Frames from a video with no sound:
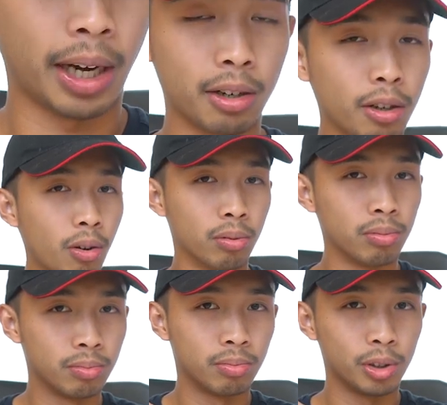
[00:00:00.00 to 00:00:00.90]
there you go.
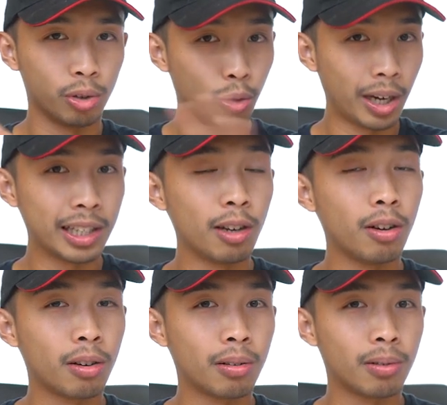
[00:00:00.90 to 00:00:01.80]
You already
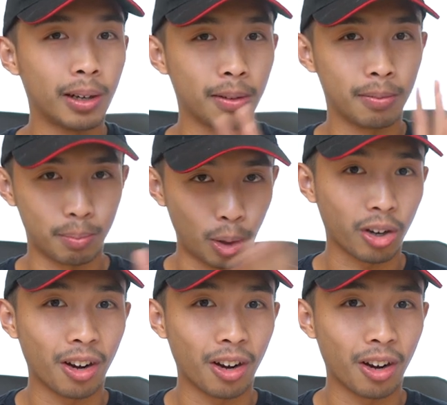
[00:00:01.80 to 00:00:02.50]
look more